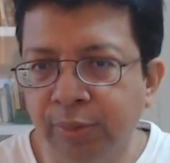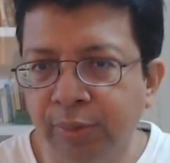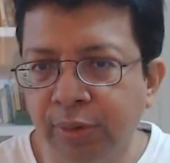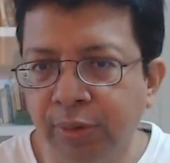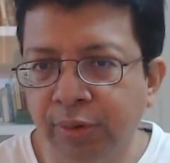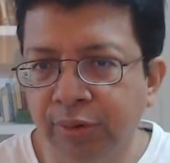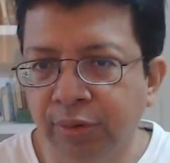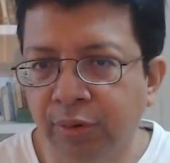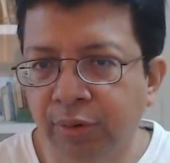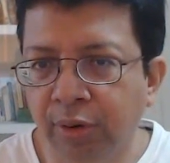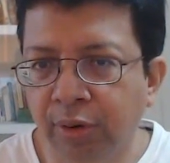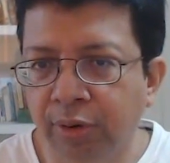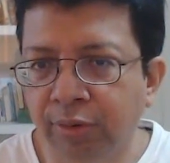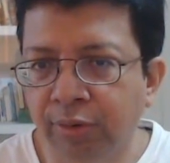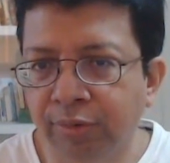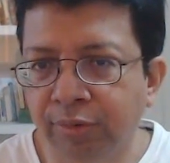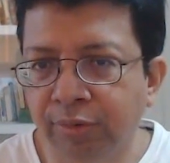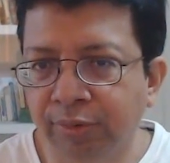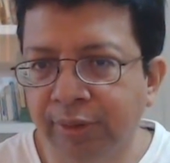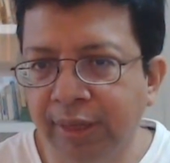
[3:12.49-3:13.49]
Because, a lot
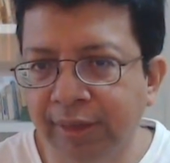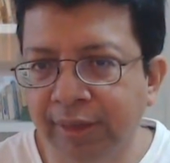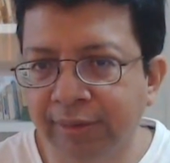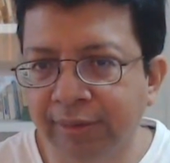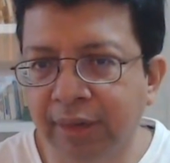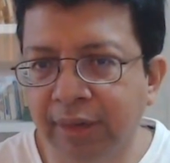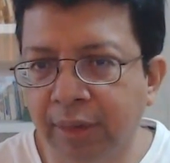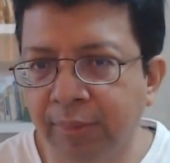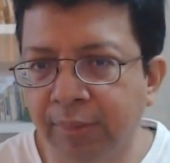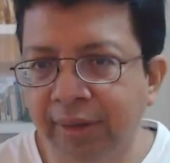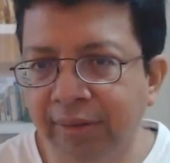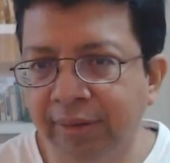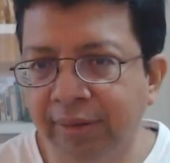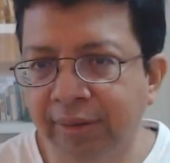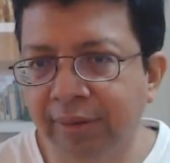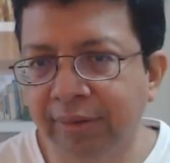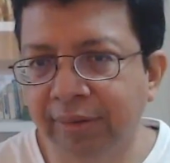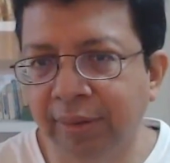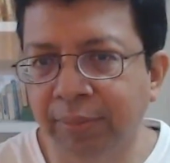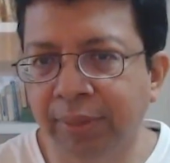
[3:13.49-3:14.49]
of things come, and
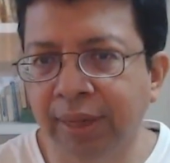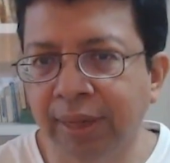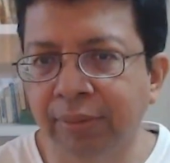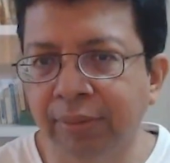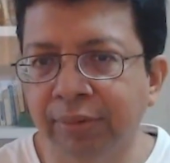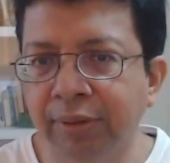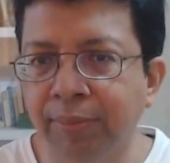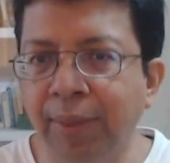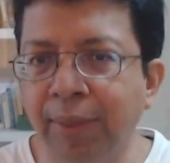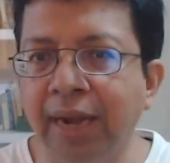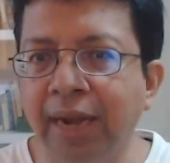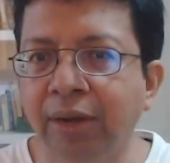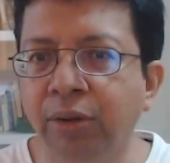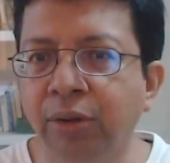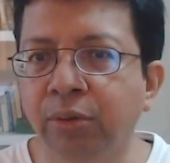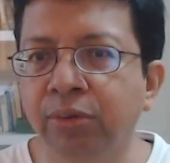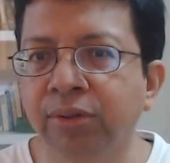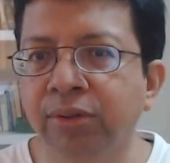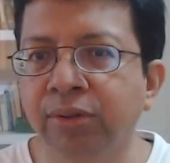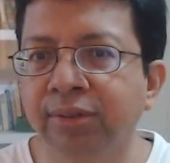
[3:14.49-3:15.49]
sometimes the bad
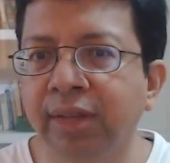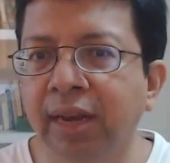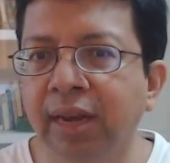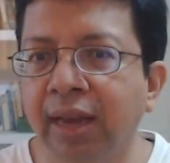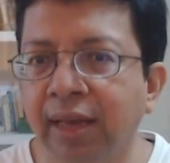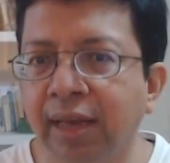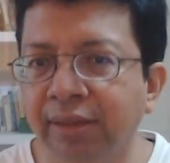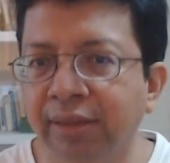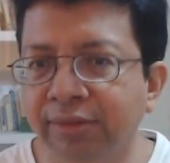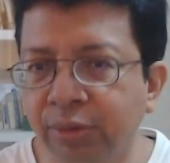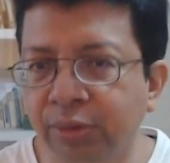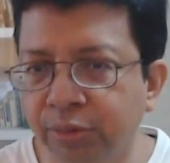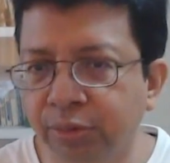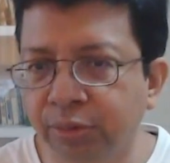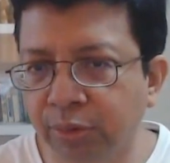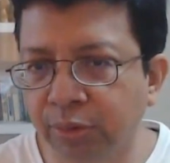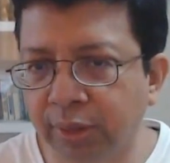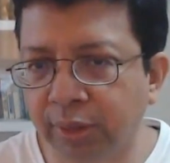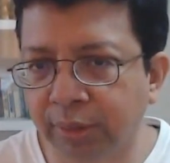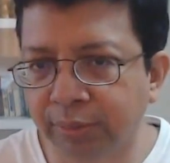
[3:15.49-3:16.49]
news is the last news
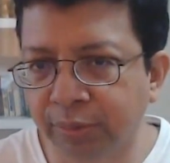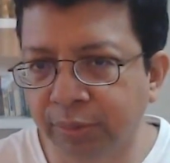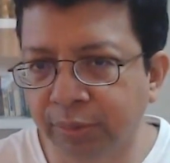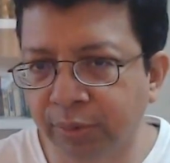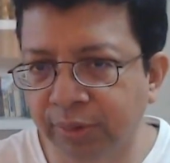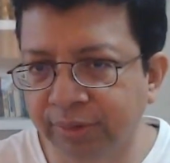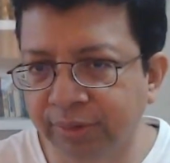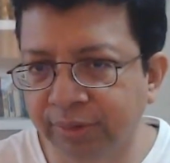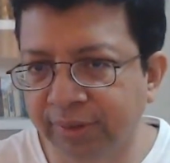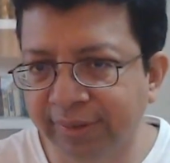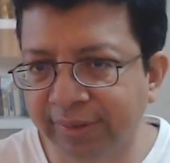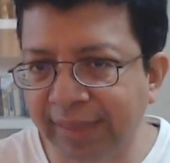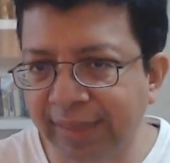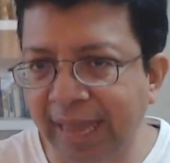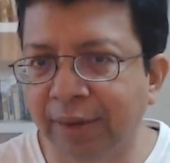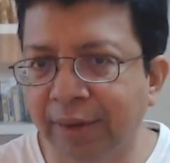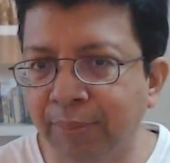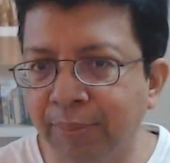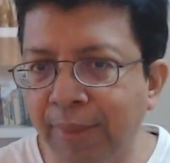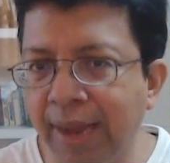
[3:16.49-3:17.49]
to come. So is this
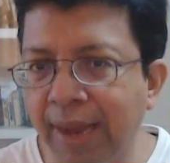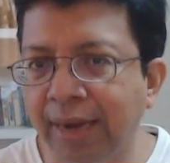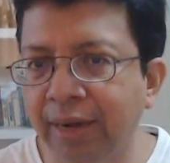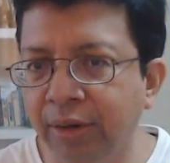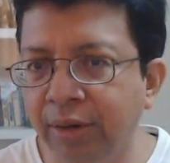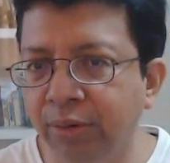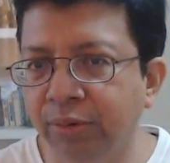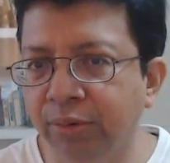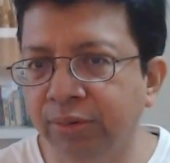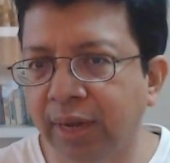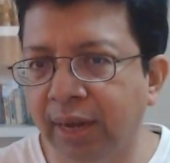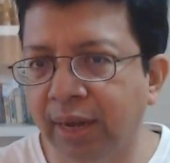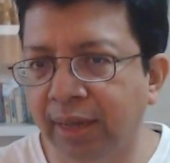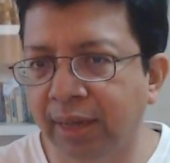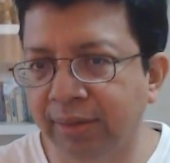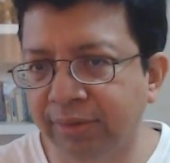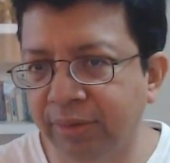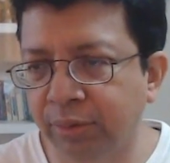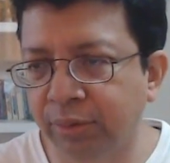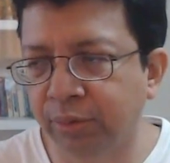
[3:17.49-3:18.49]
that bad news, the
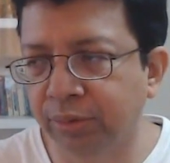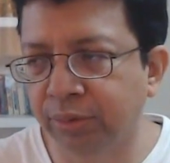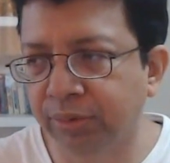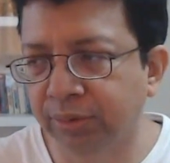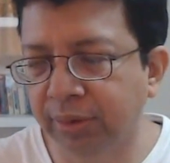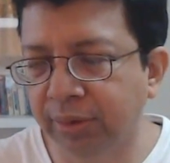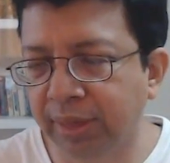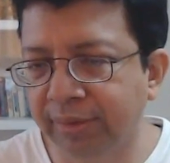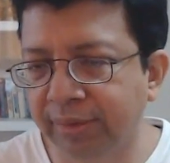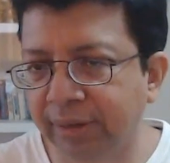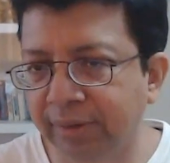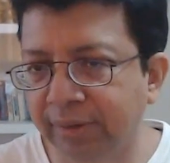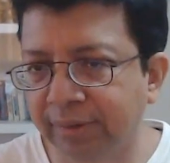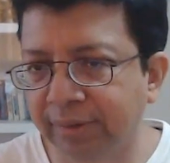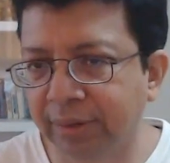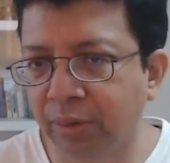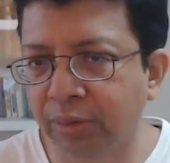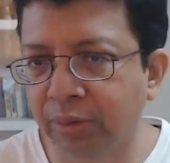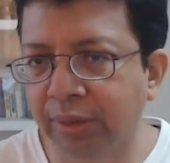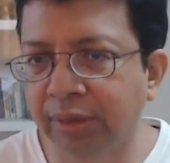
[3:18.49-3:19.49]
last news, as a
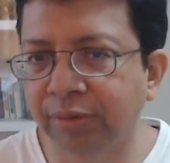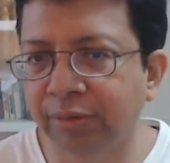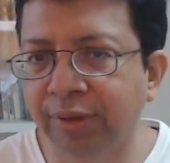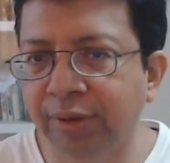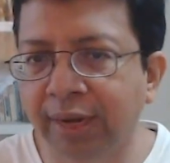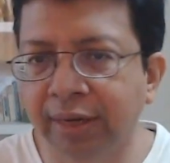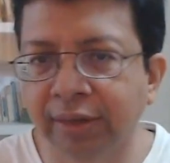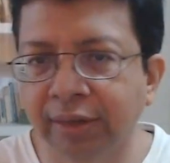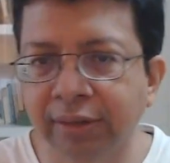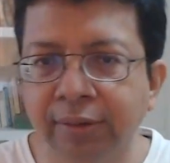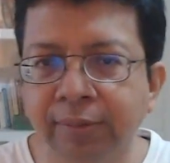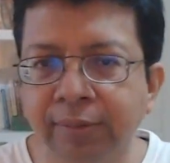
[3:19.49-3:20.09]
discounting factor?